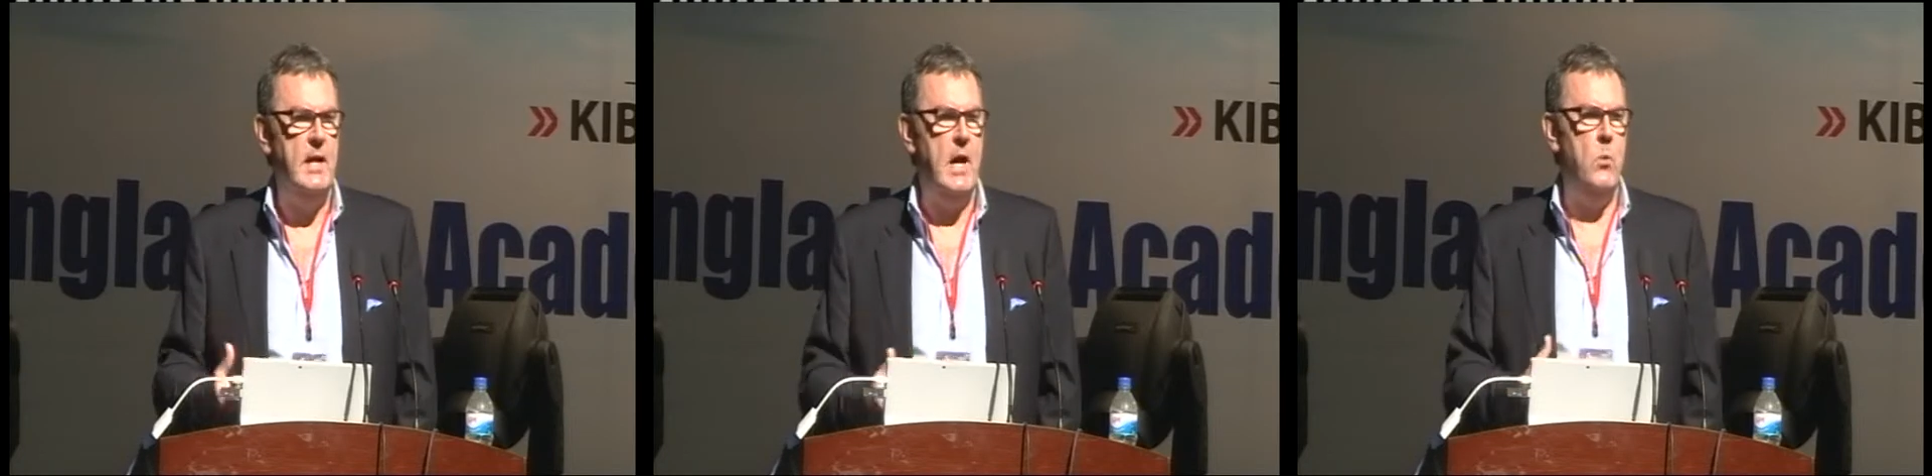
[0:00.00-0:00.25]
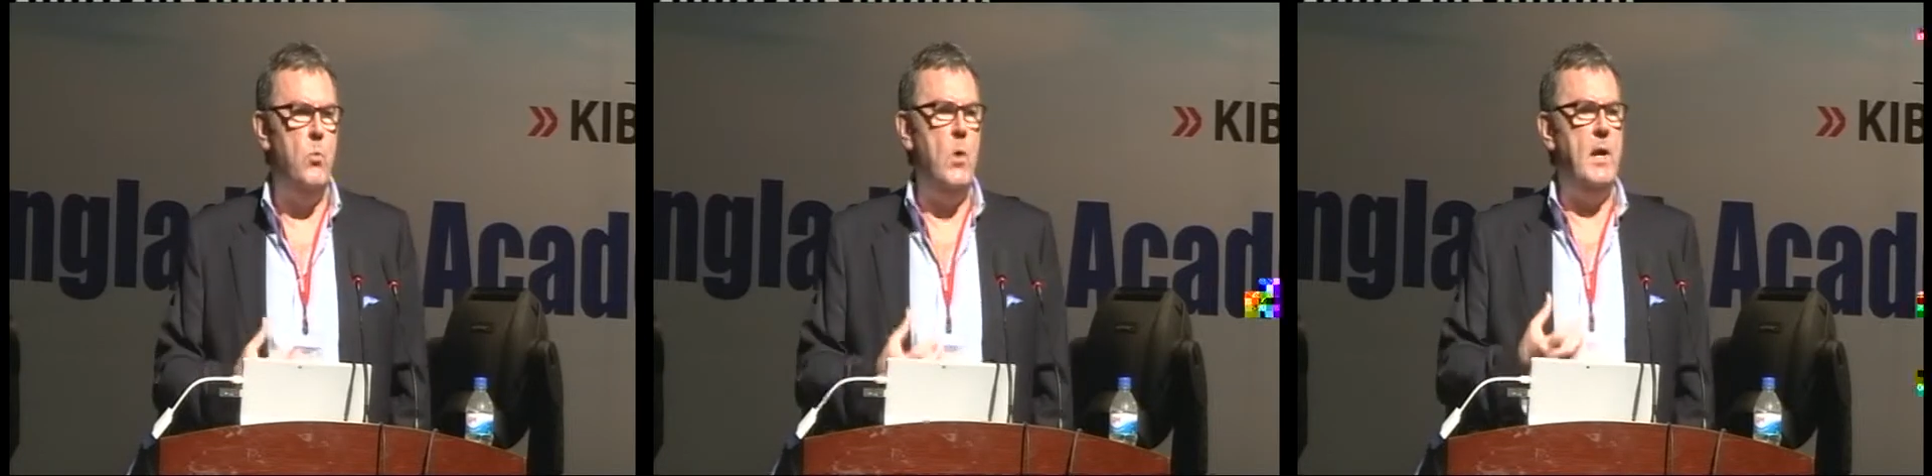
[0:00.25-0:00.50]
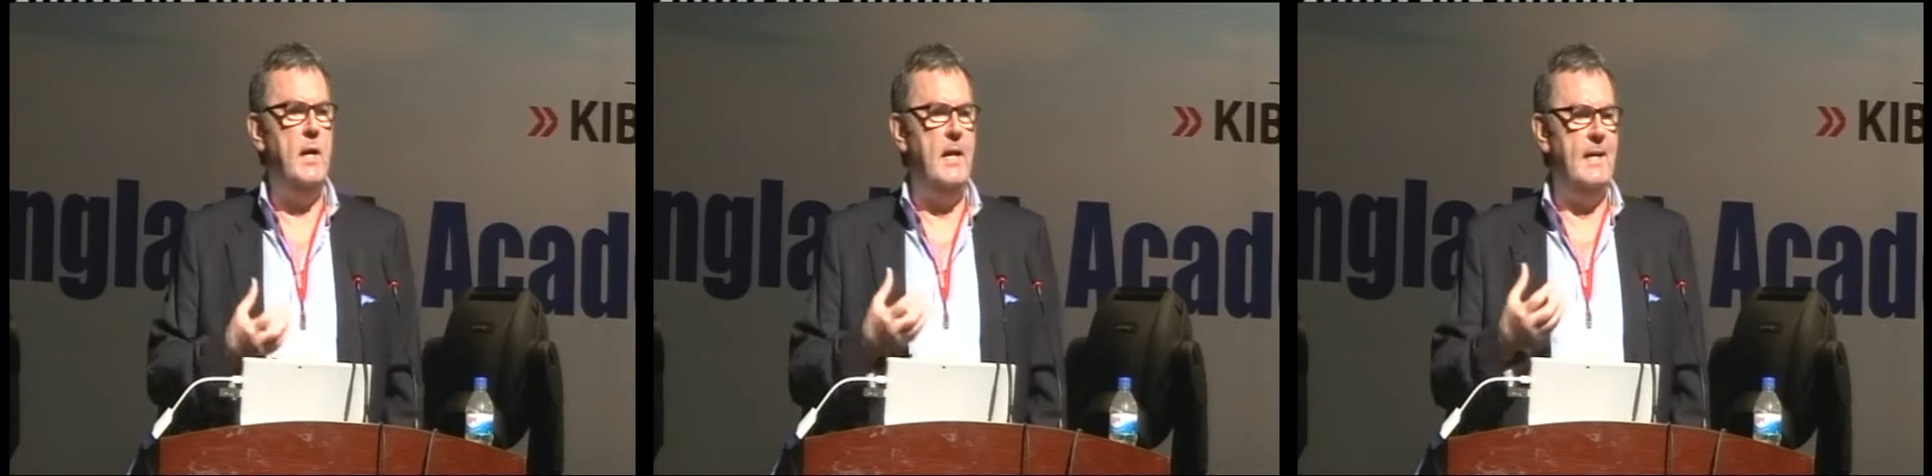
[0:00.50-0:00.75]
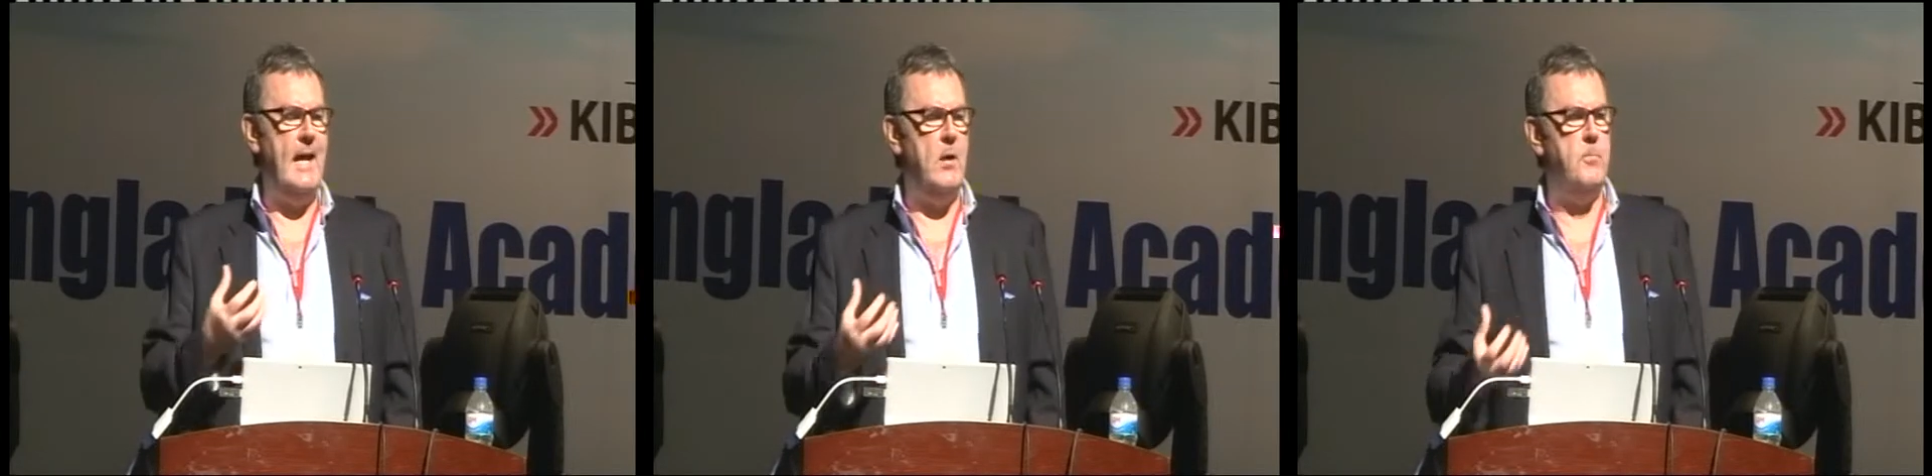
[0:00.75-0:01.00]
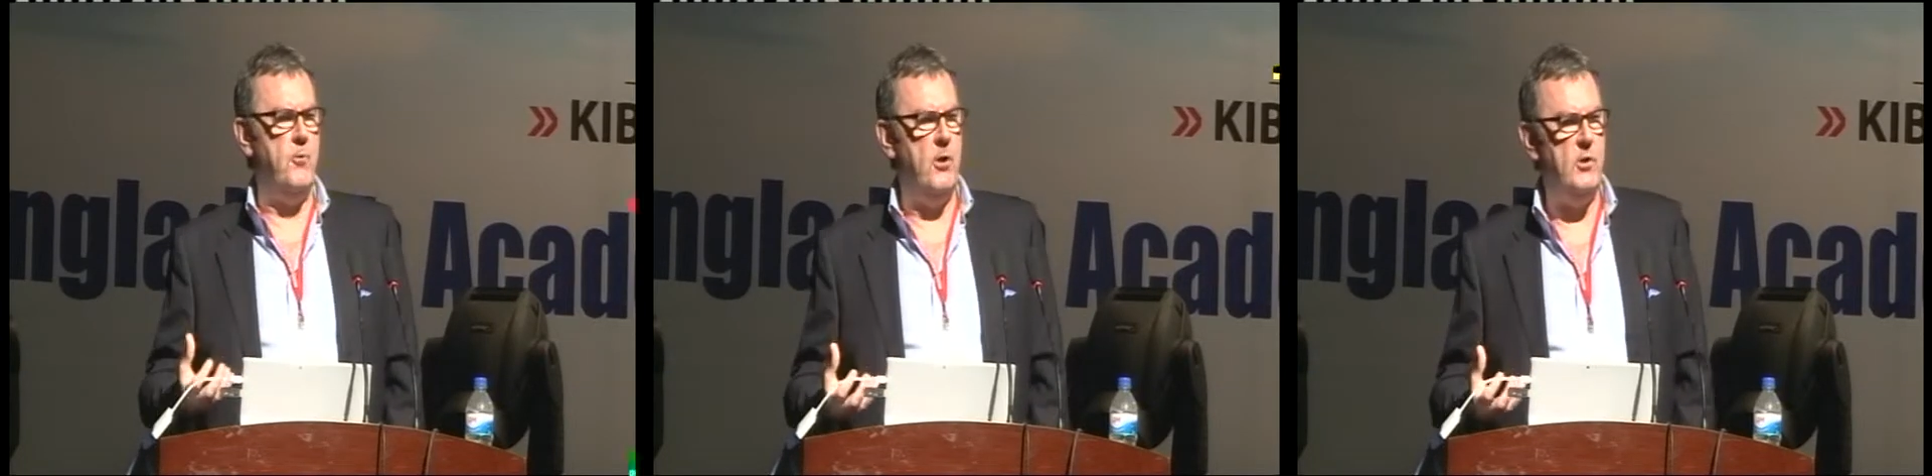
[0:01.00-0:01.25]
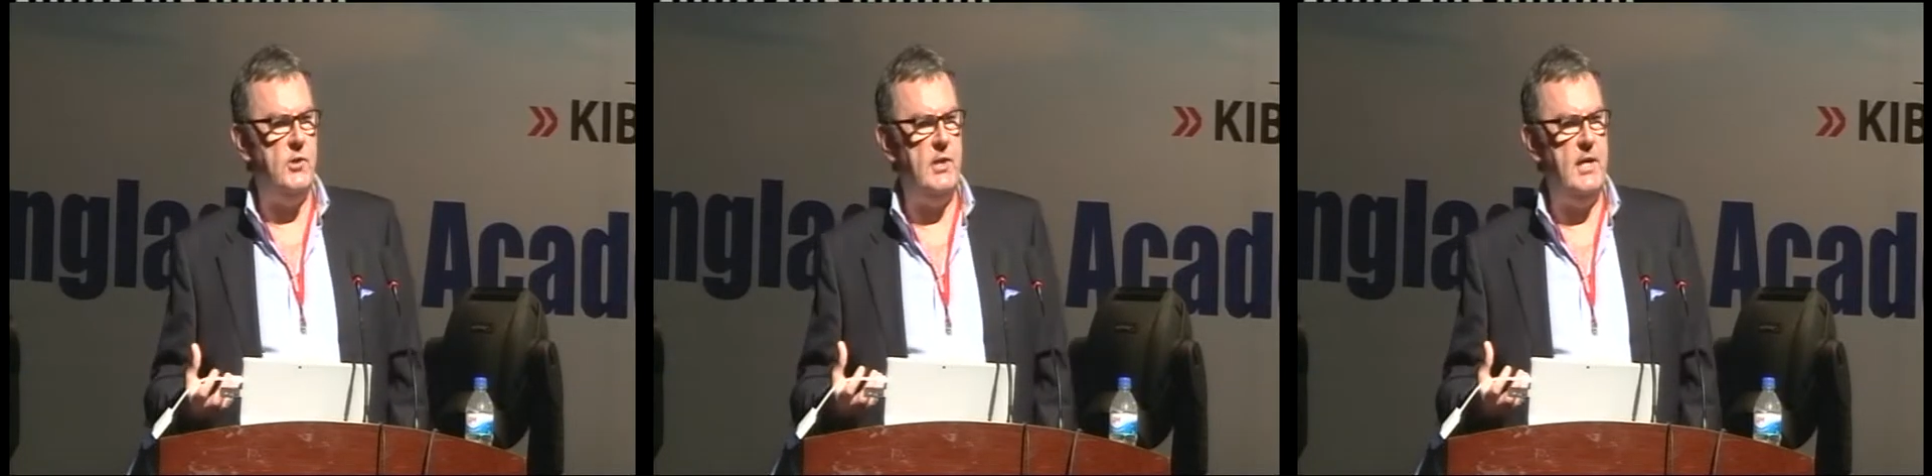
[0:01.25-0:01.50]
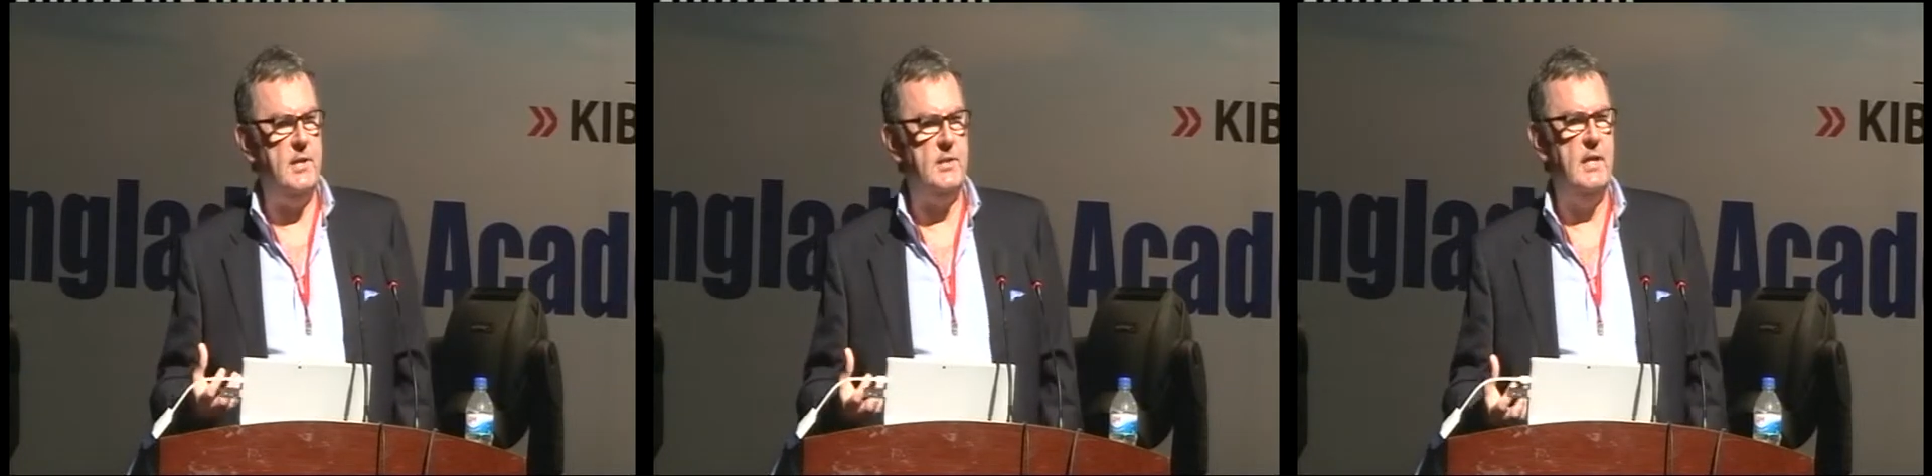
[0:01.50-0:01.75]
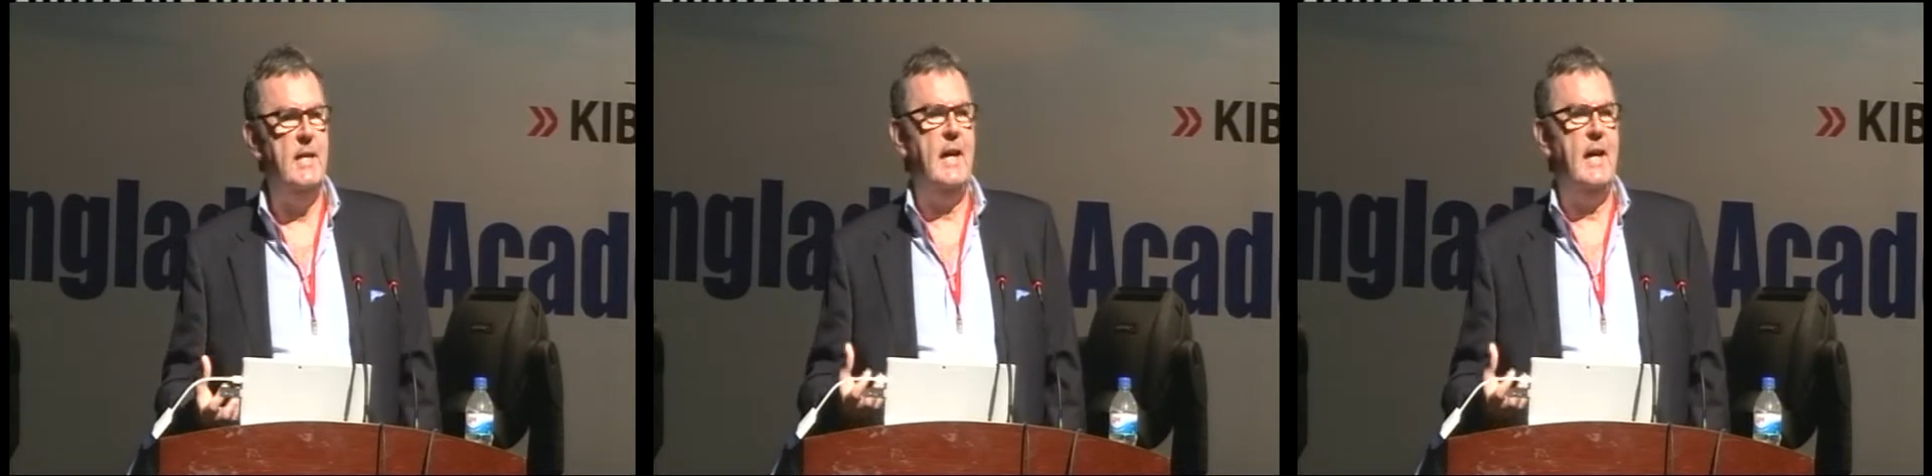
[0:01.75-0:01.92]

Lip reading: and when he now brookses,